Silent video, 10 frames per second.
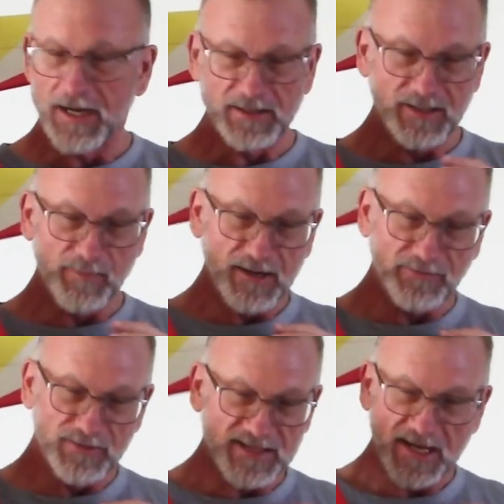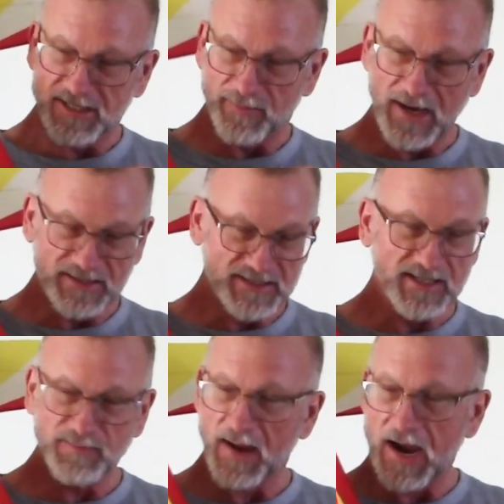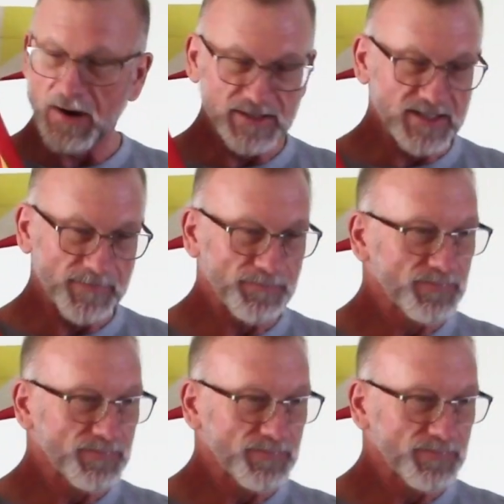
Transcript: To me, it feels like it's about 6 pounds,